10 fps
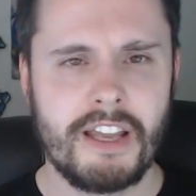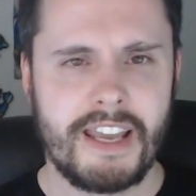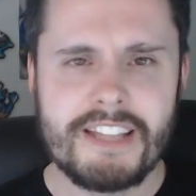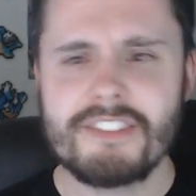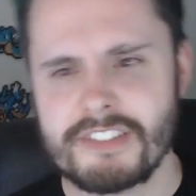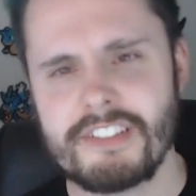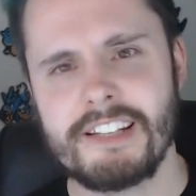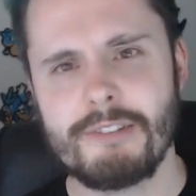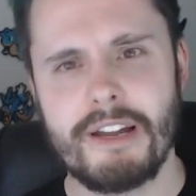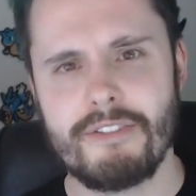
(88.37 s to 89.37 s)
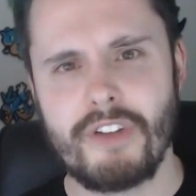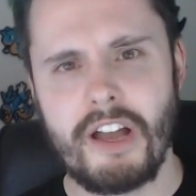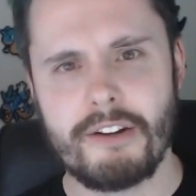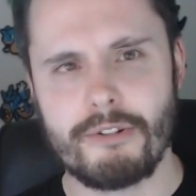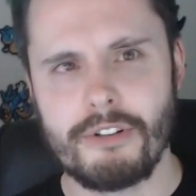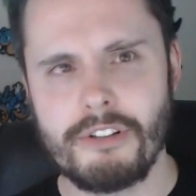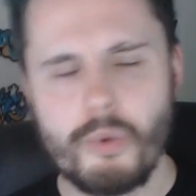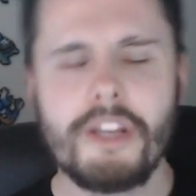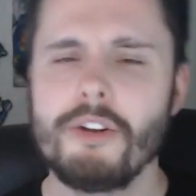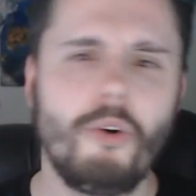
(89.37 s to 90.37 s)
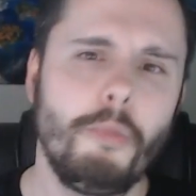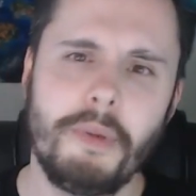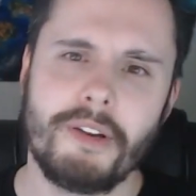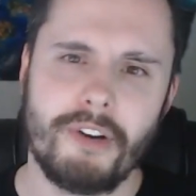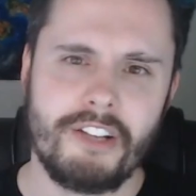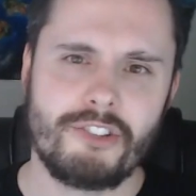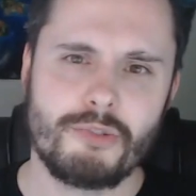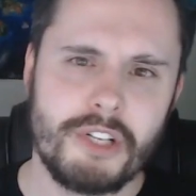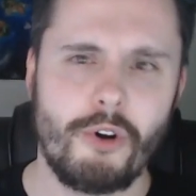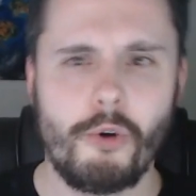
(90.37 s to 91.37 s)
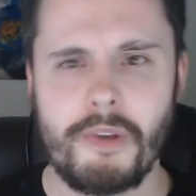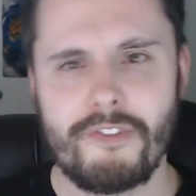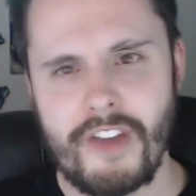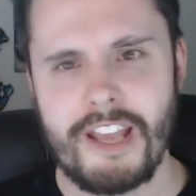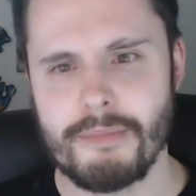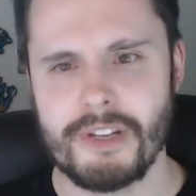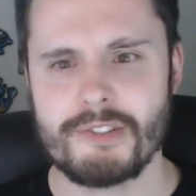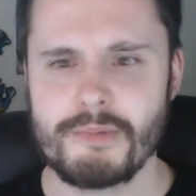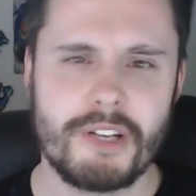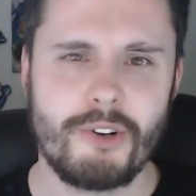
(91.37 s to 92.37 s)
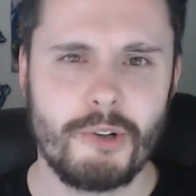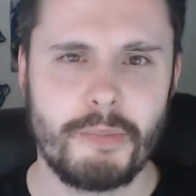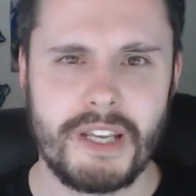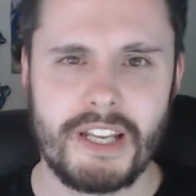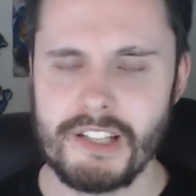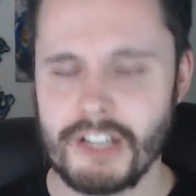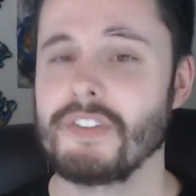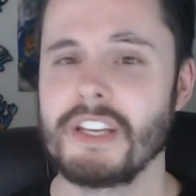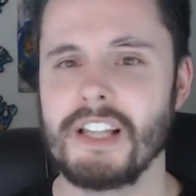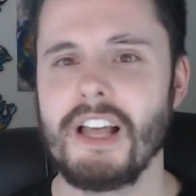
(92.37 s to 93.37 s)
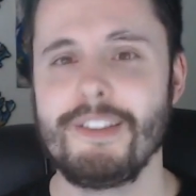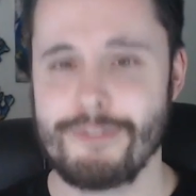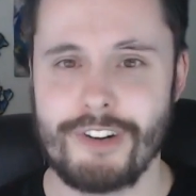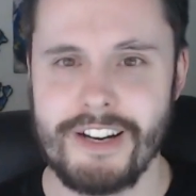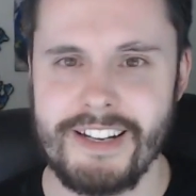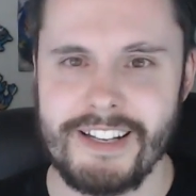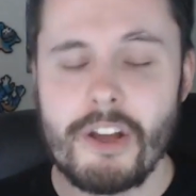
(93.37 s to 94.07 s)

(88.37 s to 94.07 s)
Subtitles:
instantly went viral, we'd all be rich, we'd all be famous, we'd all be loving life right now.